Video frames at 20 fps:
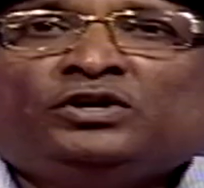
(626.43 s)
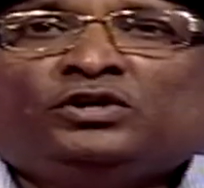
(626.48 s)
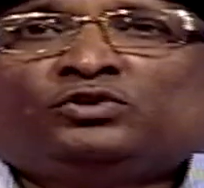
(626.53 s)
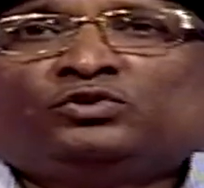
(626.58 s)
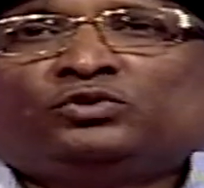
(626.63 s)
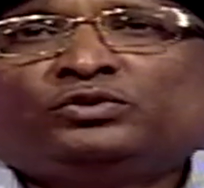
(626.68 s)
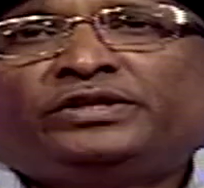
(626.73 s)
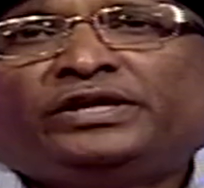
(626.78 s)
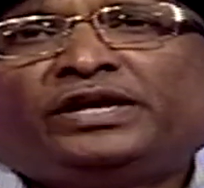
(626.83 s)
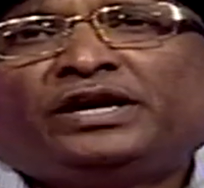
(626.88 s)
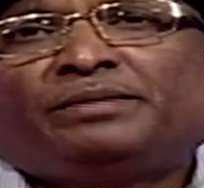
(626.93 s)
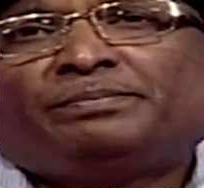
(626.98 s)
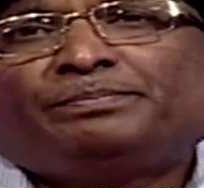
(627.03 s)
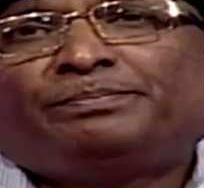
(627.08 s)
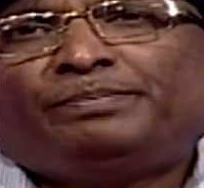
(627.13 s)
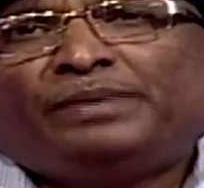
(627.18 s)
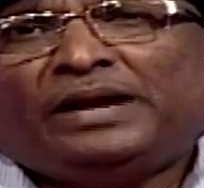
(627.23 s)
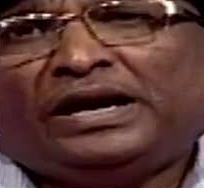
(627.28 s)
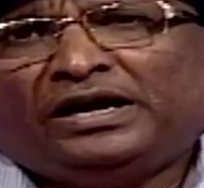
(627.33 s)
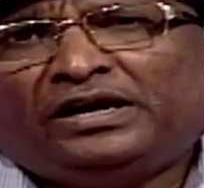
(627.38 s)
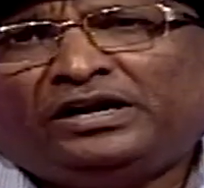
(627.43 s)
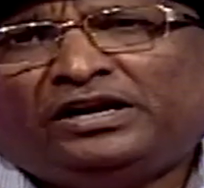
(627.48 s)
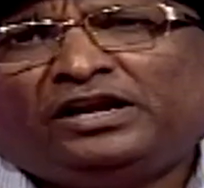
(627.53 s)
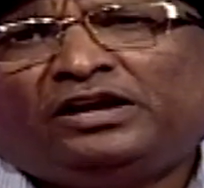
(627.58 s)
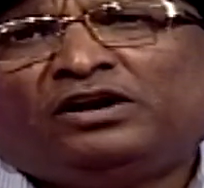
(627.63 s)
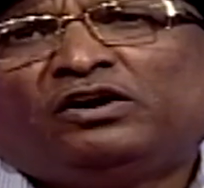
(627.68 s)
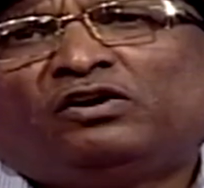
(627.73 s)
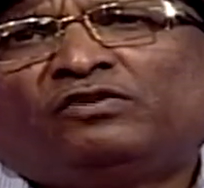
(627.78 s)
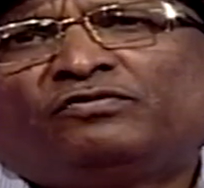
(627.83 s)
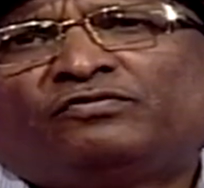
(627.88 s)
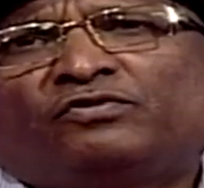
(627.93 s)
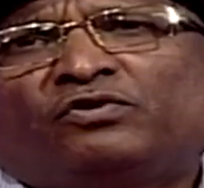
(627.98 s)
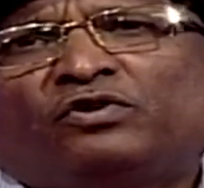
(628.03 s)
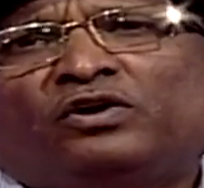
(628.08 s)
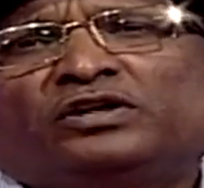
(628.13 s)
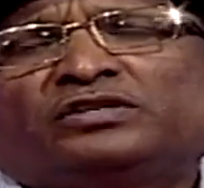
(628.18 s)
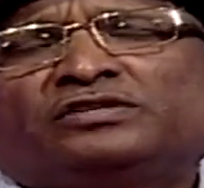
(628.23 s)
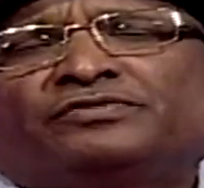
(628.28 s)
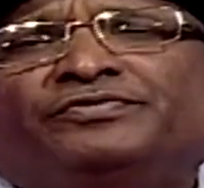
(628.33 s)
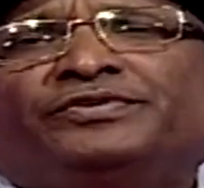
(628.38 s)
So there are plenty of
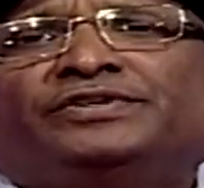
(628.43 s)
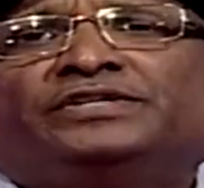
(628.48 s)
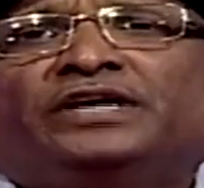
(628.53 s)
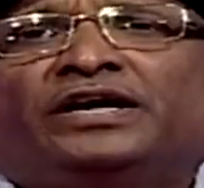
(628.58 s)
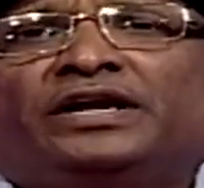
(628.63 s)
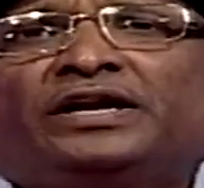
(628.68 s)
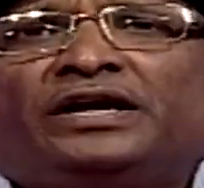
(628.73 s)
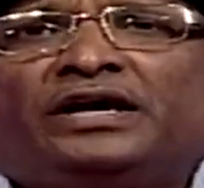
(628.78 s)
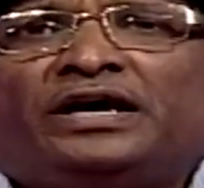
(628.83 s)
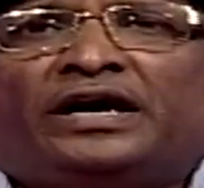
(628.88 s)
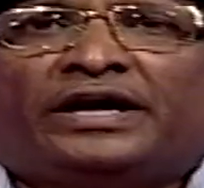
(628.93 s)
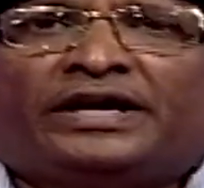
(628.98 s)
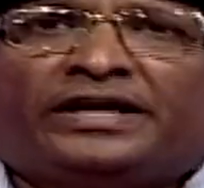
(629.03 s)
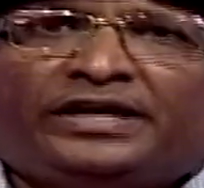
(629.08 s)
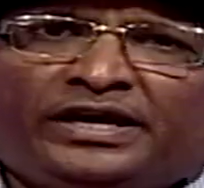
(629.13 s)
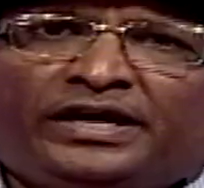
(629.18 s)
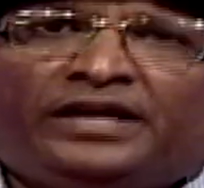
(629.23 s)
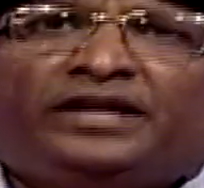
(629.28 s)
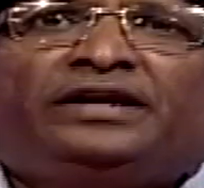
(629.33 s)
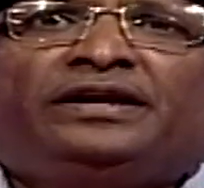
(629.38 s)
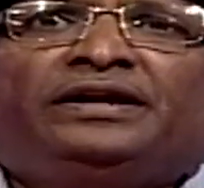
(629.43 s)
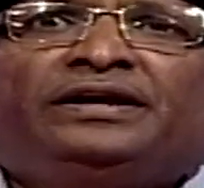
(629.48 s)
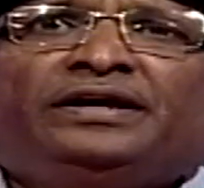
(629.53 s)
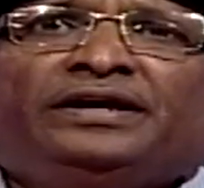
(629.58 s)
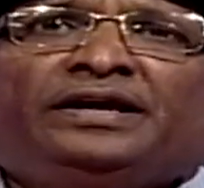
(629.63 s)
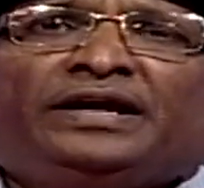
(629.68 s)
costs which are again